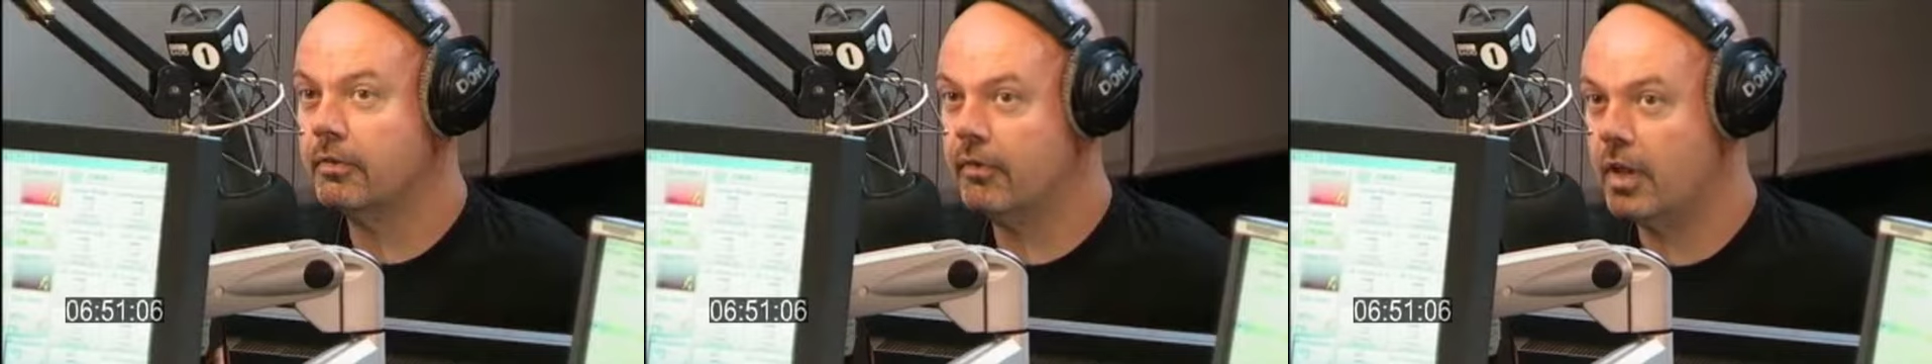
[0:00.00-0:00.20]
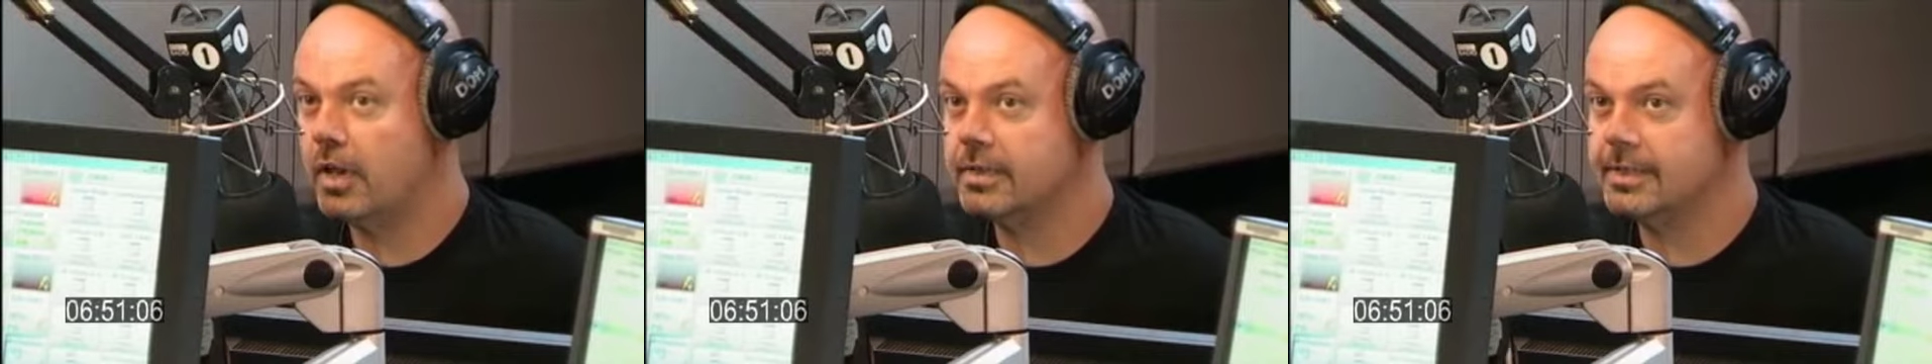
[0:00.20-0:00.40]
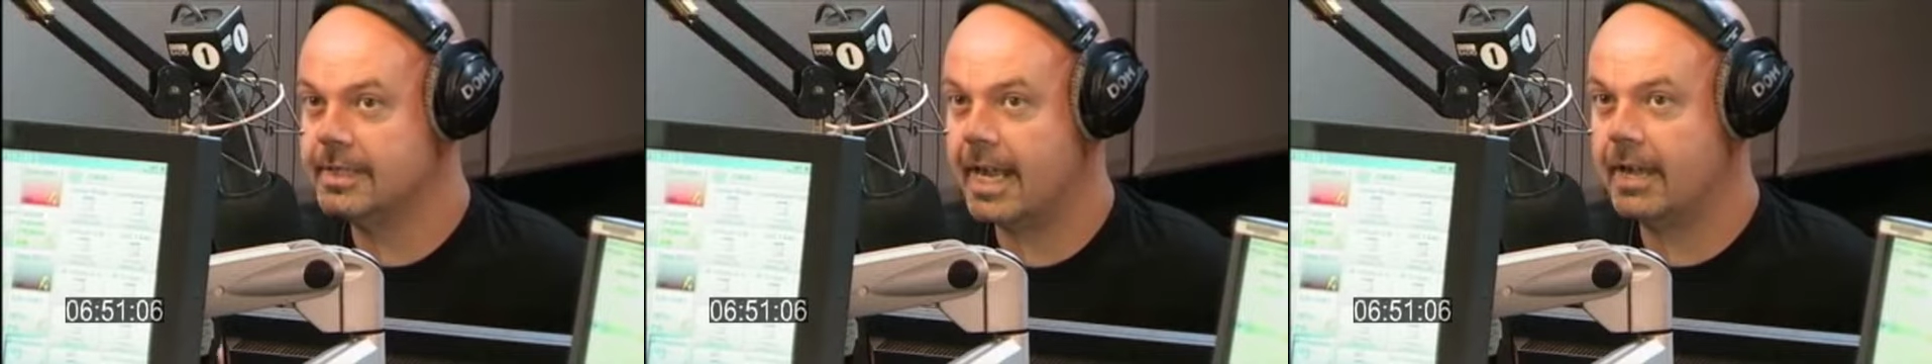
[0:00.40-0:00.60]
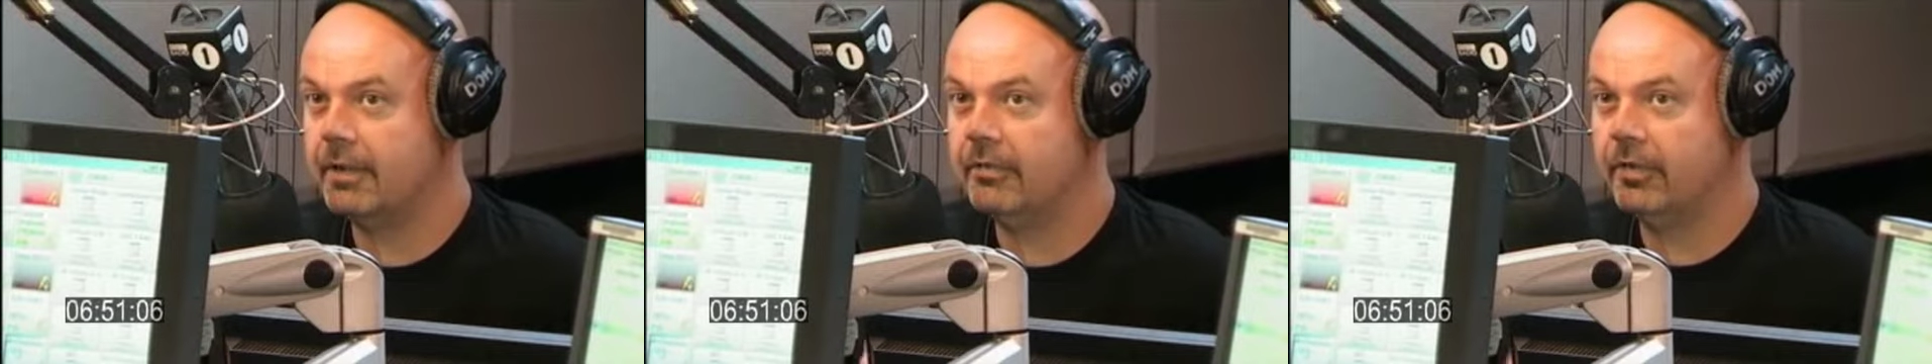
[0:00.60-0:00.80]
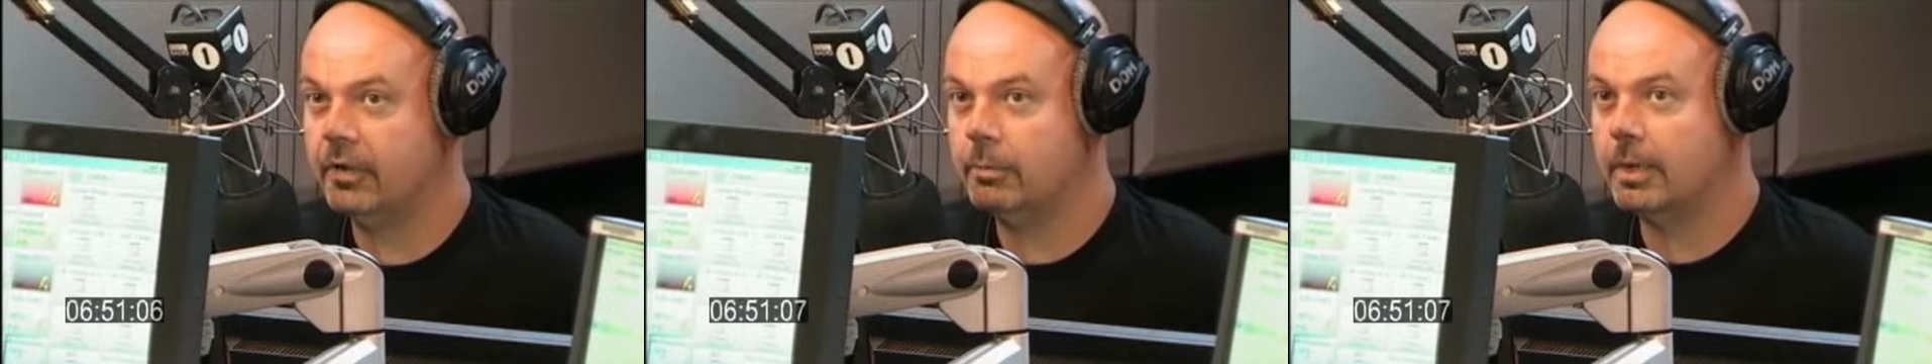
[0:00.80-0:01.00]
the first
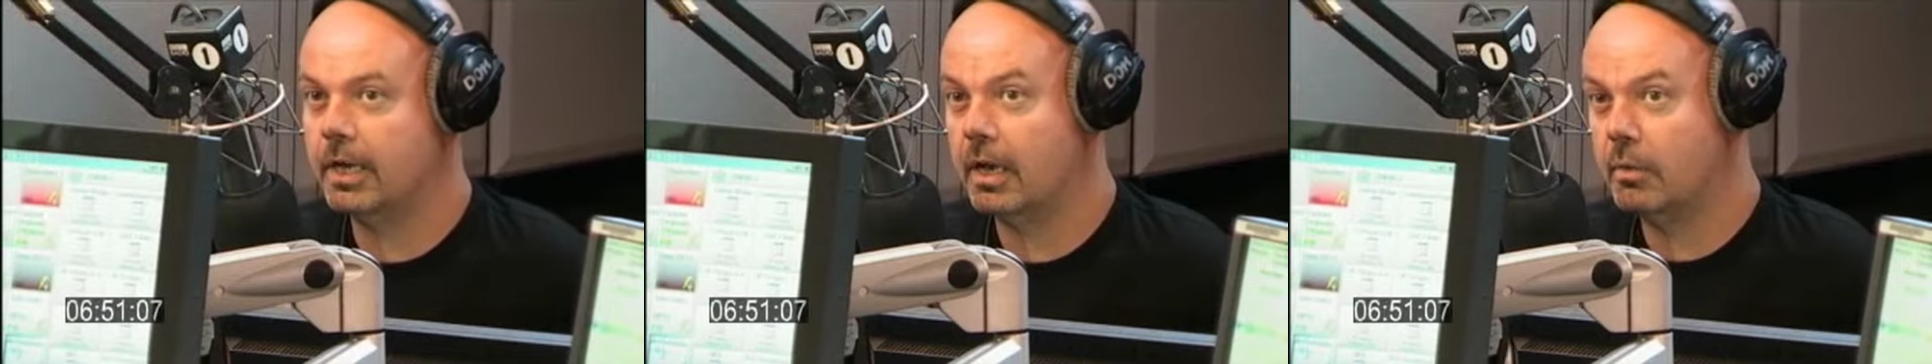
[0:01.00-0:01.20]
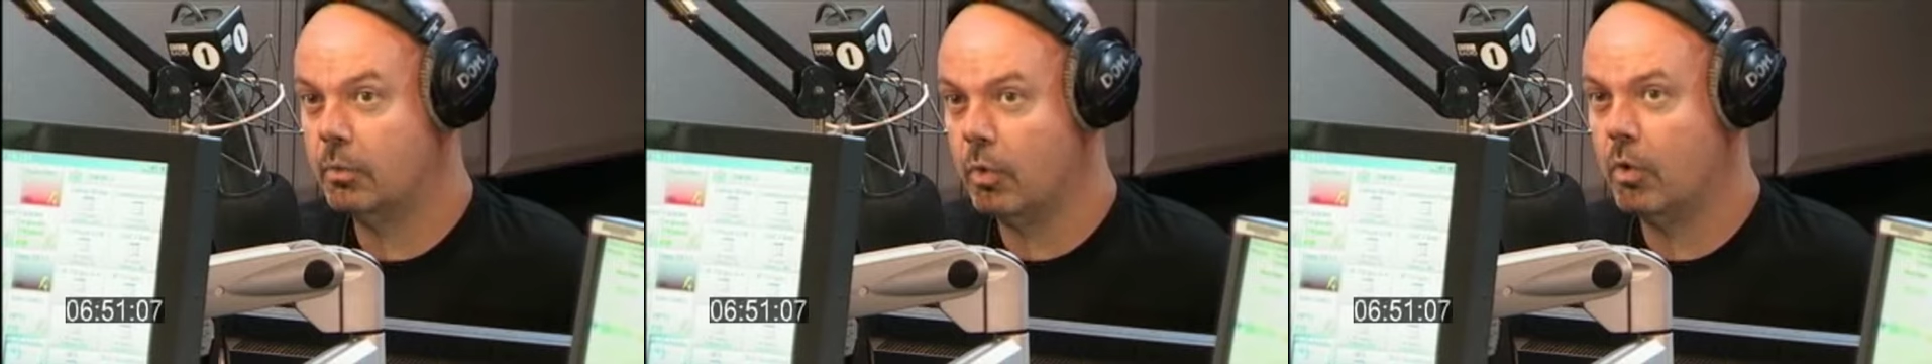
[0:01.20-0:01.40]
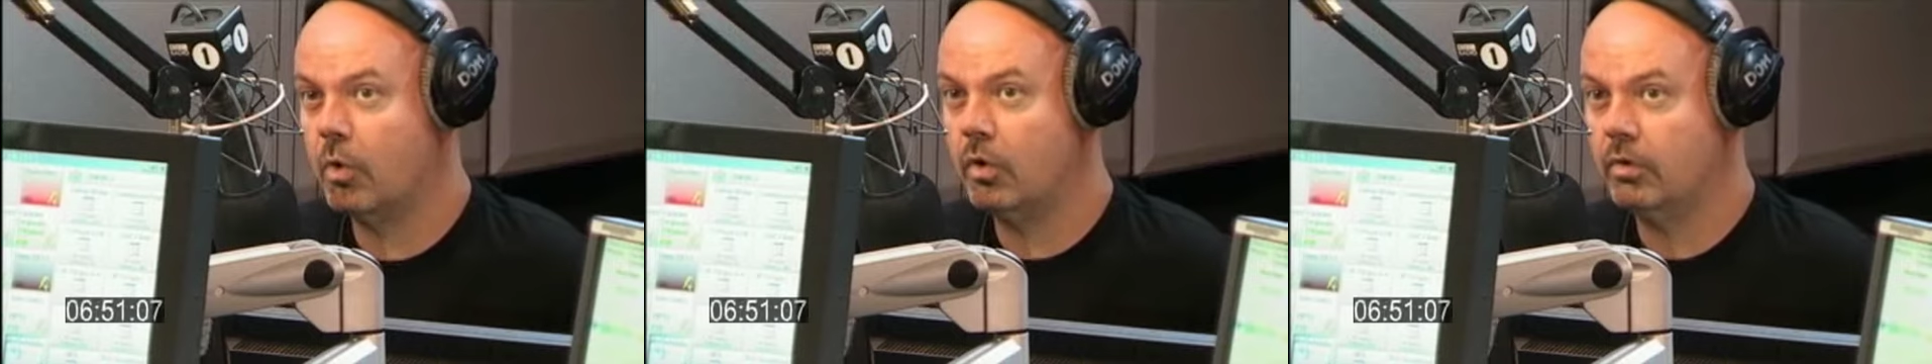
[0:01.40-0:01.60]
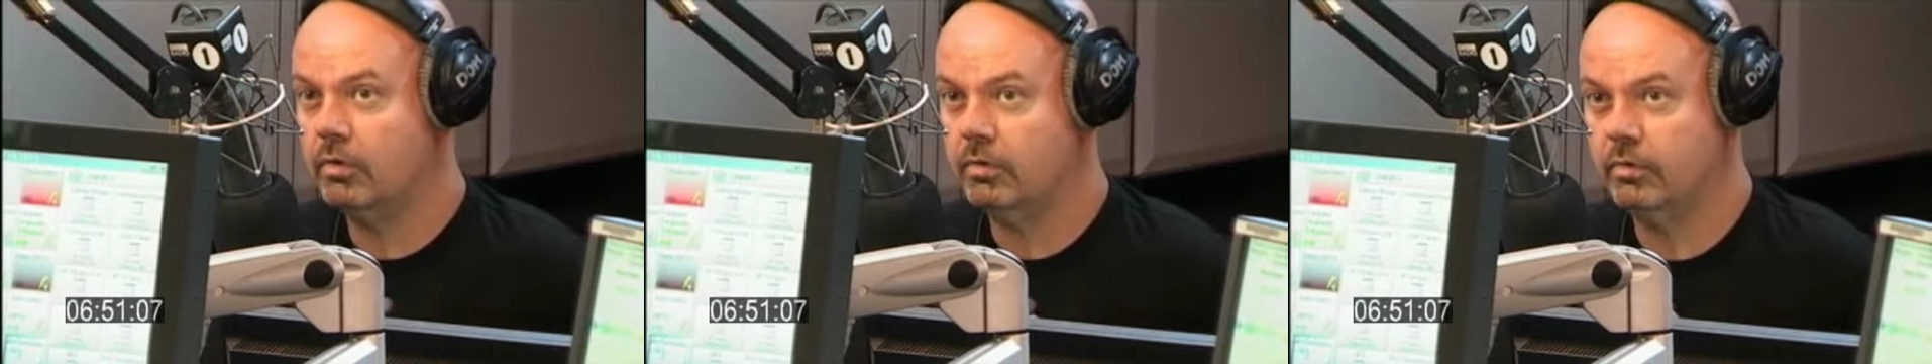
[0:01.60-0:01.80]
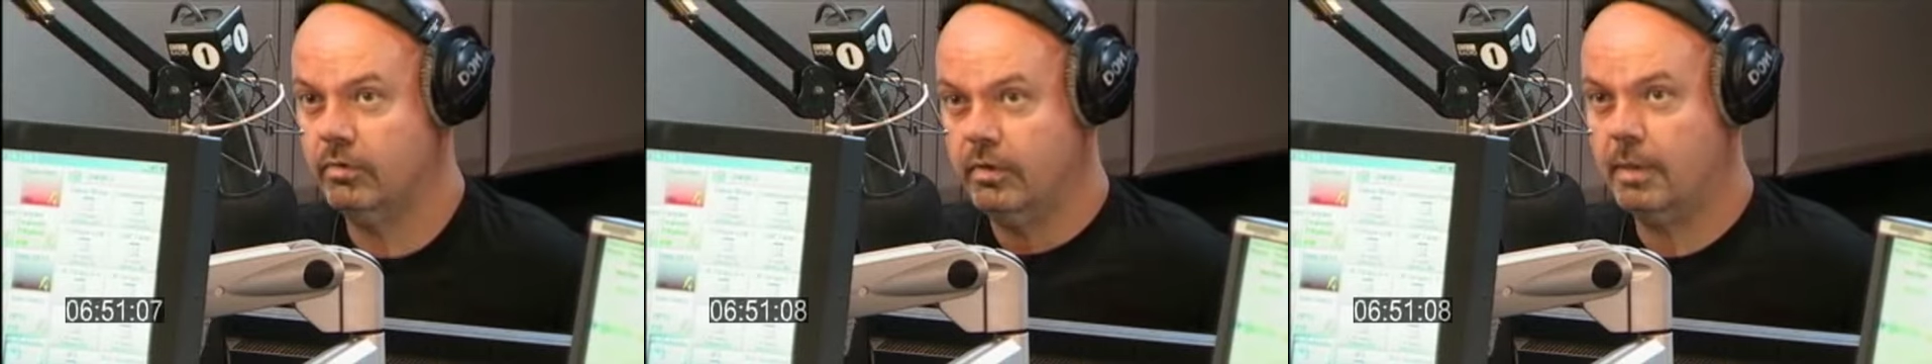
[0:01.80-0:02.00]
day of filming, I wore
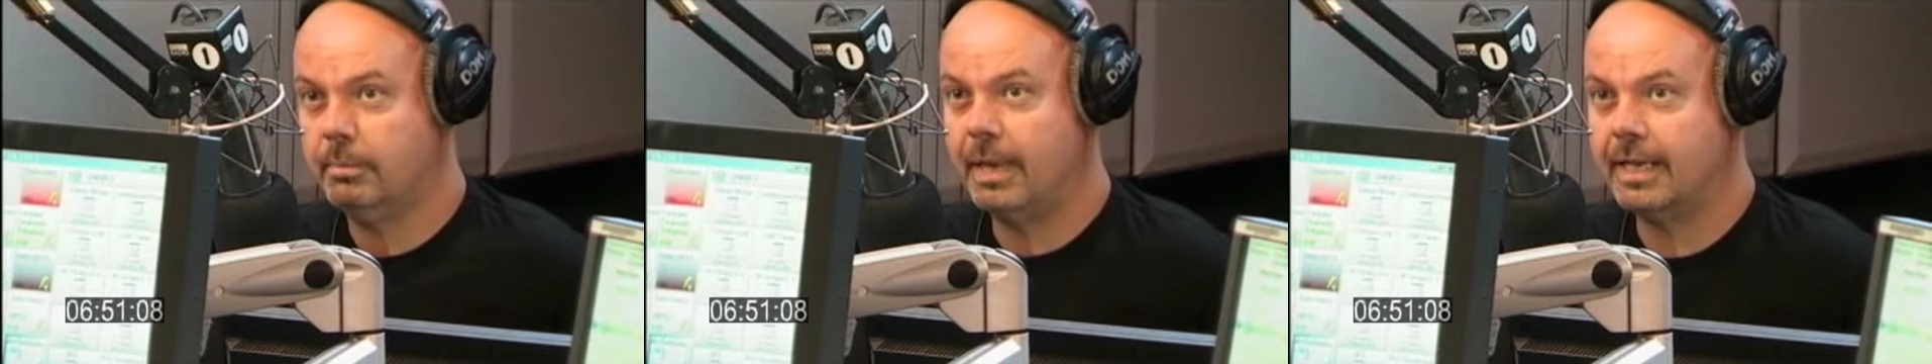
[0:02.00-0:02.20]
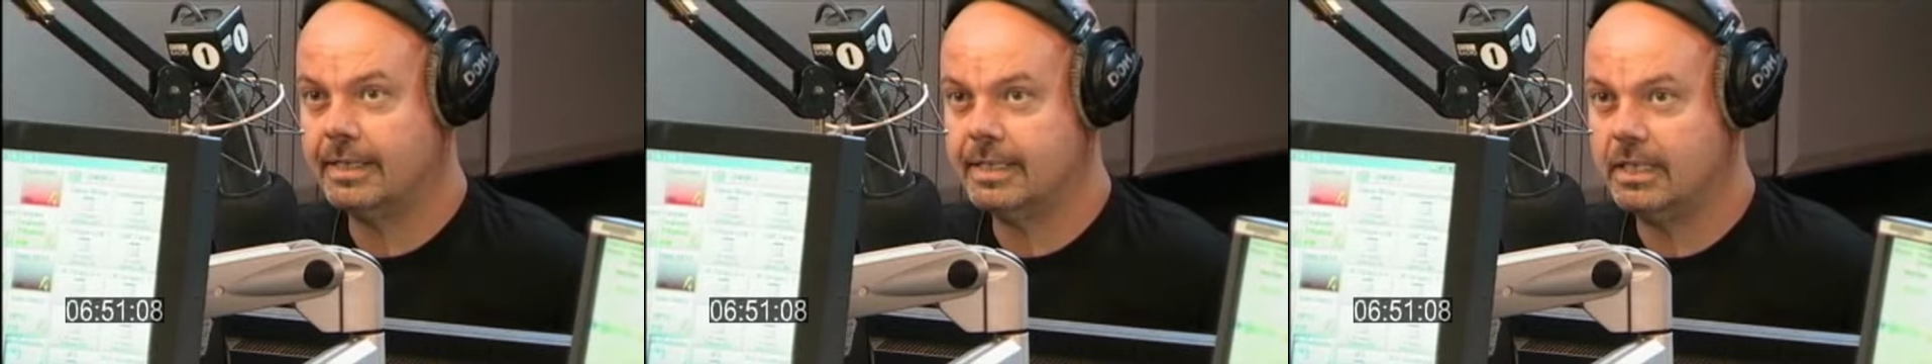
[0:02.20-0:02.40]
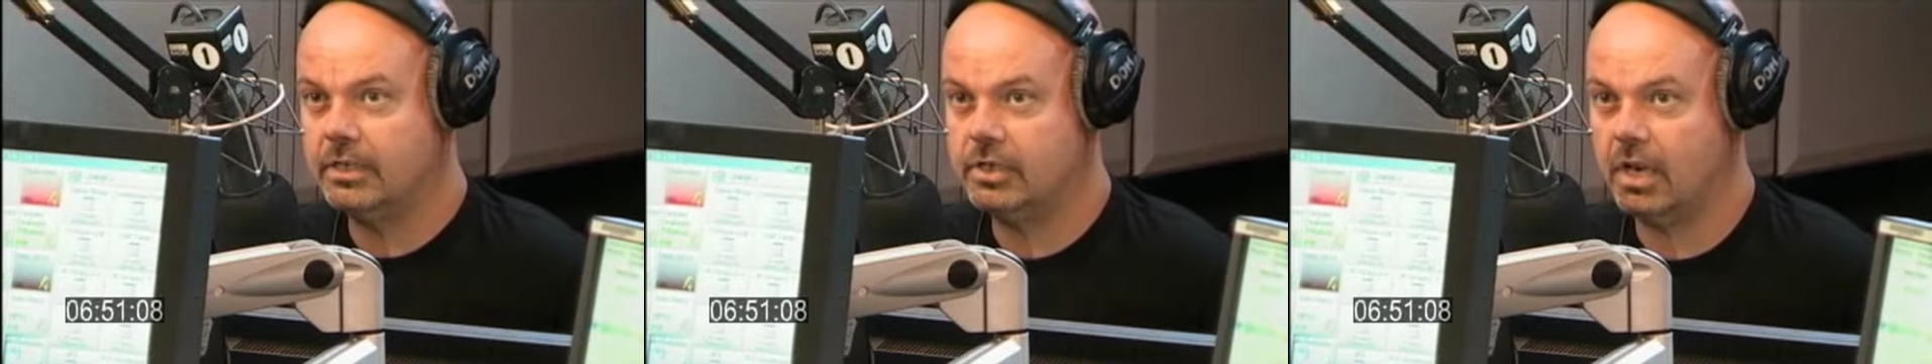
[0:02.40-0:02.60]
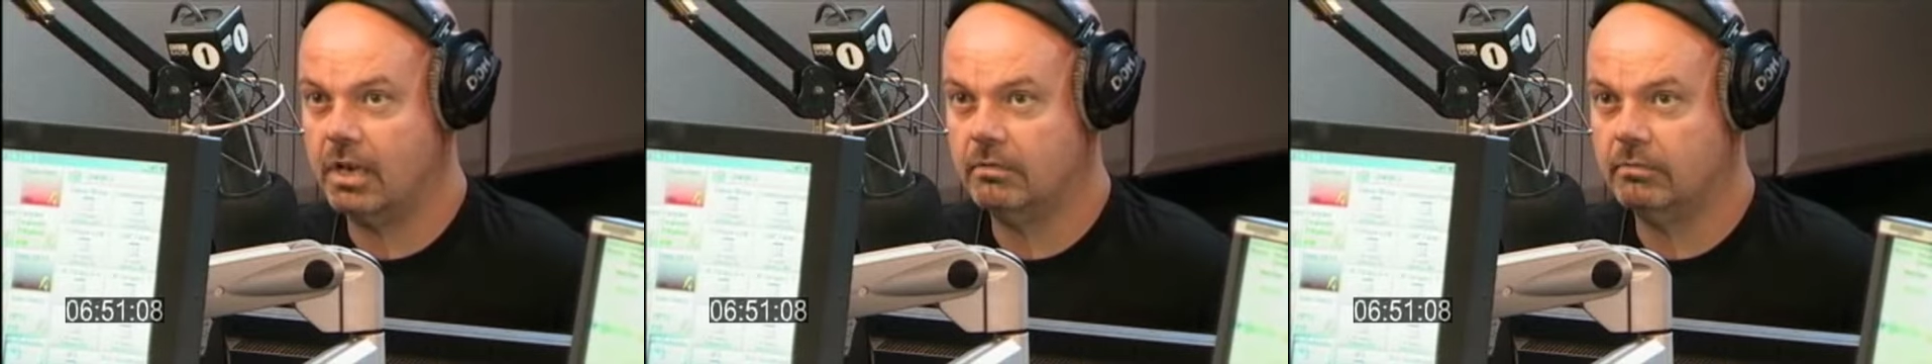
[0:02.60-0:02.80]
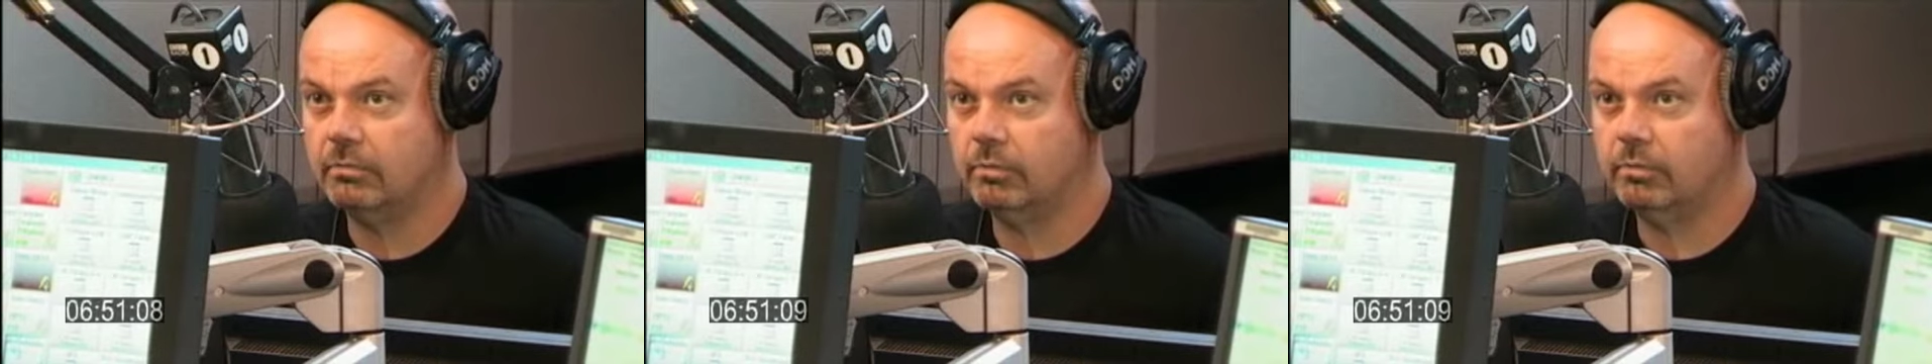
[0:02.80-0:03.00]
a black T-shirt